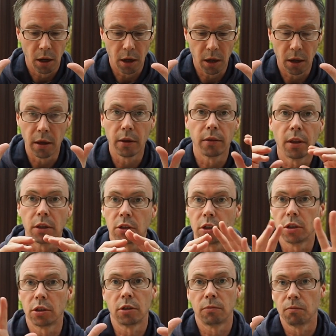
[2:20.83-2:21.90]

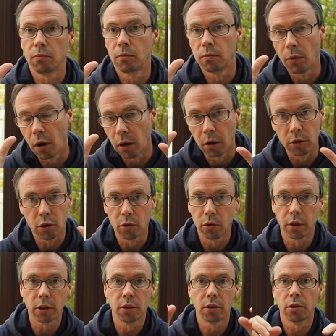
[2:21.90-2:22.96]
I got
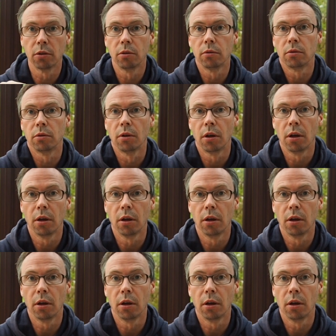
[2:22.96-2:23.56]
talking to